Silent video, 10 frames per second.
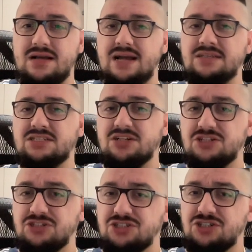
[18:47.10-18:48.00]
And it's like
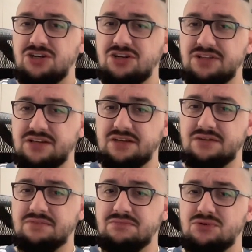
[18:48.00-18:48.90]
just churning.
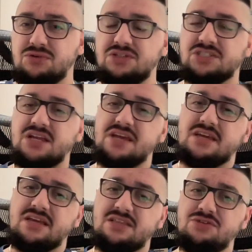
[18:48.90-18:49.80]
Brokers
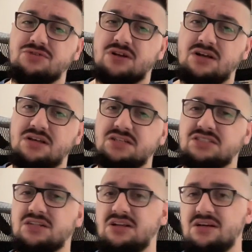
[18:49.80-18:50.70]
taking new clients,